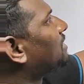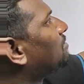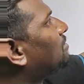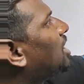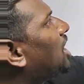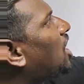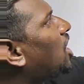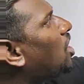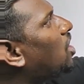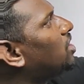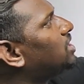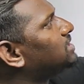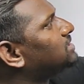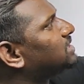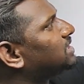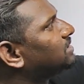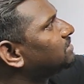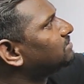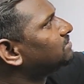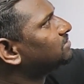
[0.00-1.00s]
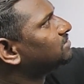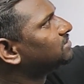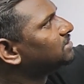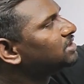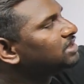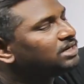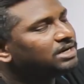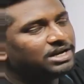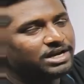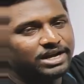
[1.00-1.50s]
from origin.
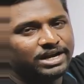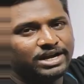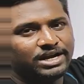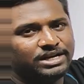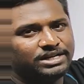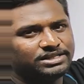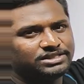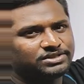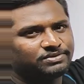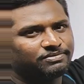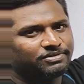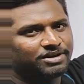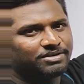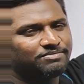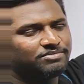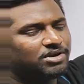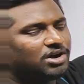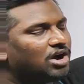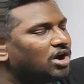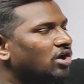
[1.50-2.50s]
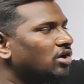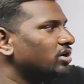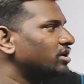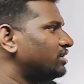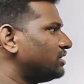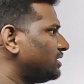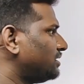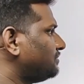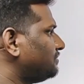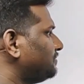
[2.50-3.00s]
It is from
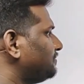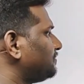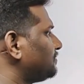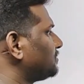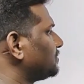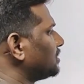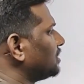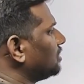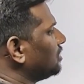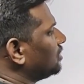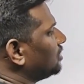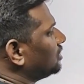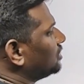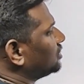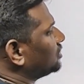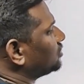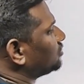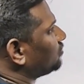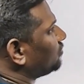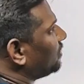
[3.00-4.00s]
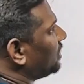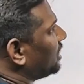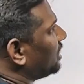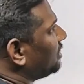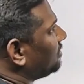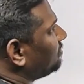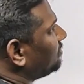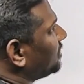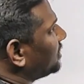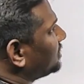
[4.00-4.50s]
origin.
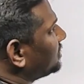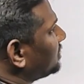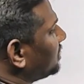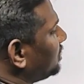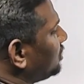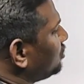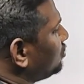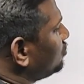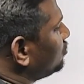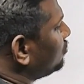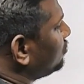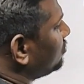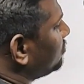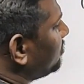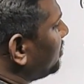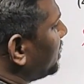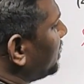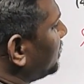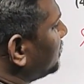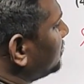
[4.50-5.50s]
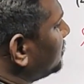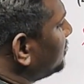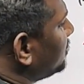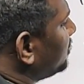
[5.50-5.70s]
Square plus 2 minus